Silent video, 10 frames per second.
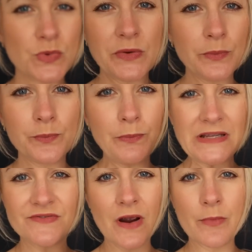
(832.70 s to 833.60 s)
wouldn't
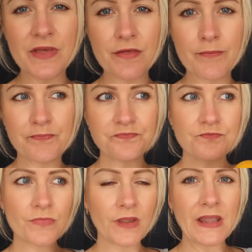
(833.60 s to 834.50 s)
mess around with
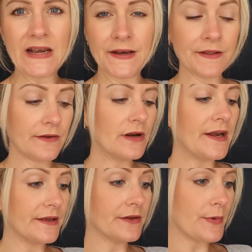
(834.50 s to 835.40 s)
it letting
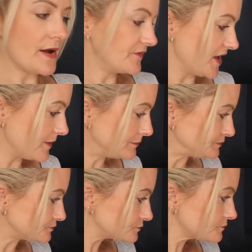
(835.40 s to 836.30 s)
letting it go out of date.
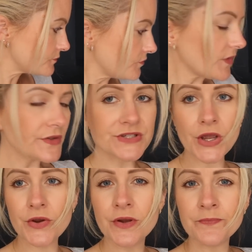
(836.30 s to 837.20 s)

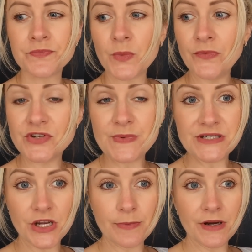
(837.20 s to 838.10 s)
So we've just been
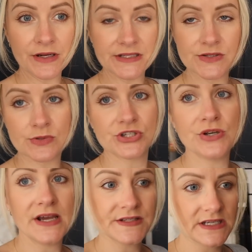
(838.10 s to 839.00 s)
to Home Bargains, what Stu
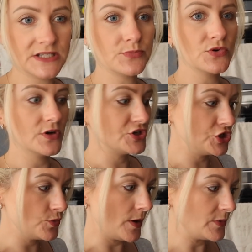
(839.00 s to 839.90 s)
has, and he's bought a
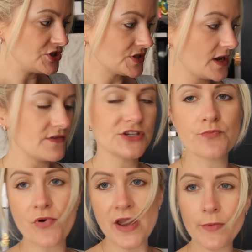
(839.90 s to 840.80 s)
new one which is like the
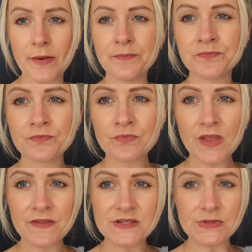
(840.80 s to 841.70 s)
spray one.
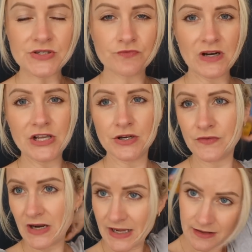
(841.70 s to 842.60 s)
These ones are really good
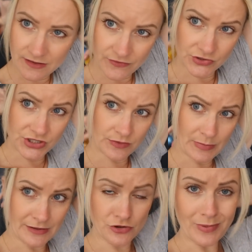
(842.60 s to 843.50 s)
for like if you're doing
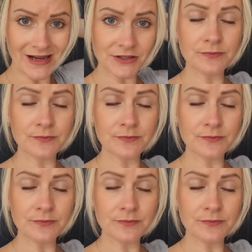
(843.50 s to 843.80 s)
your back